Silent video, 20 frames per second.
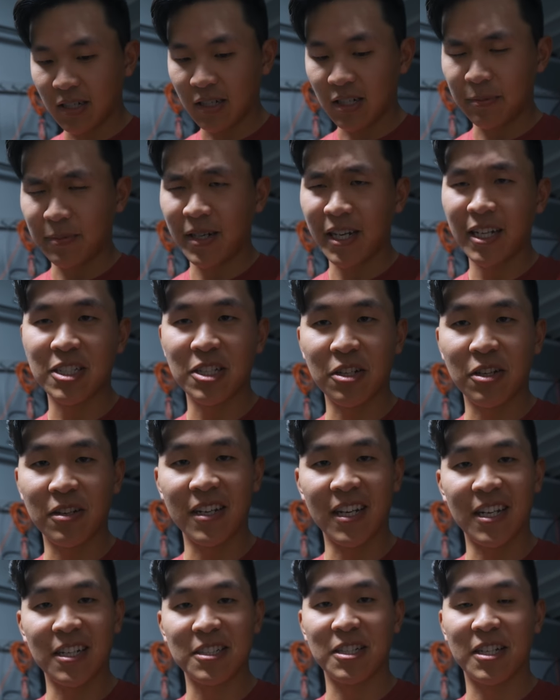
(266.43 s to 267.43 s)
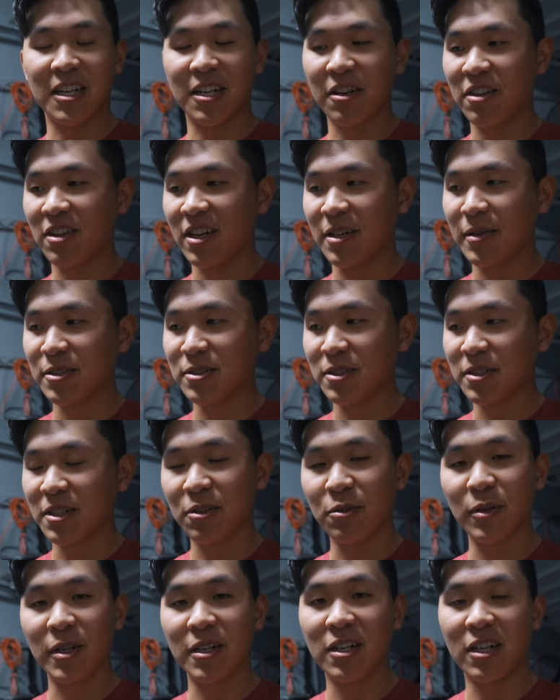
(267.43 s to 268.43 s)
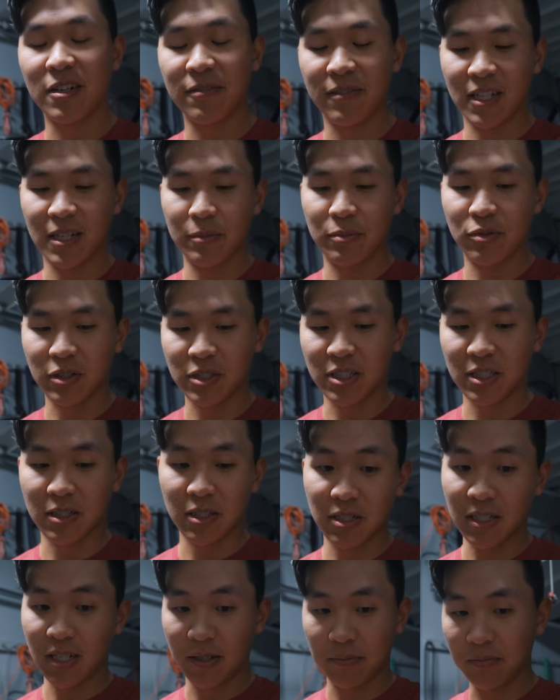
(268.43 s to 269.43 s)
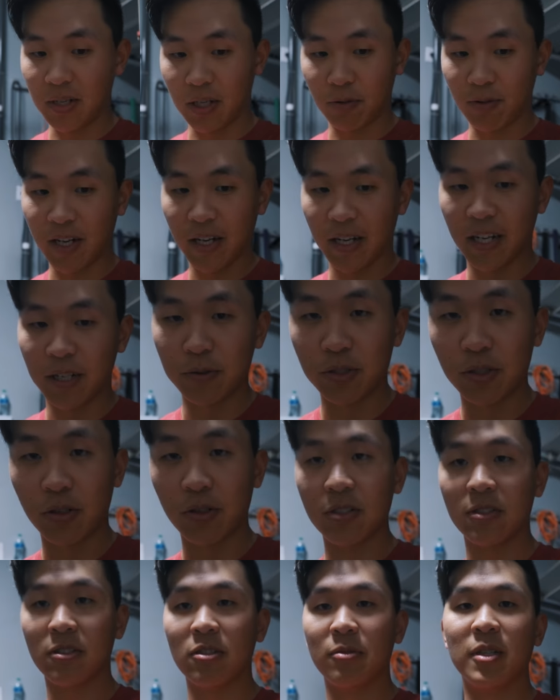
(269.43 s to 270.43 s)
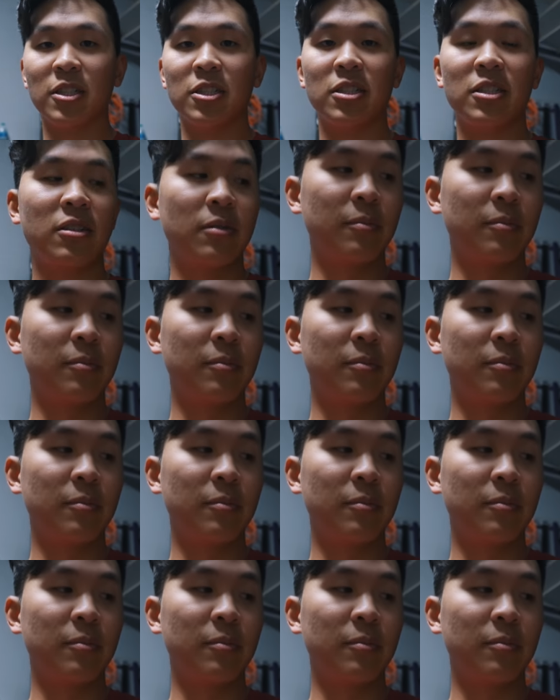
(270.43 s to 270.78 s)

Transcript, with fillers: Um, I actually I actually kind of thought I was gonna quit golf at that point just because my right hand was hurting so much.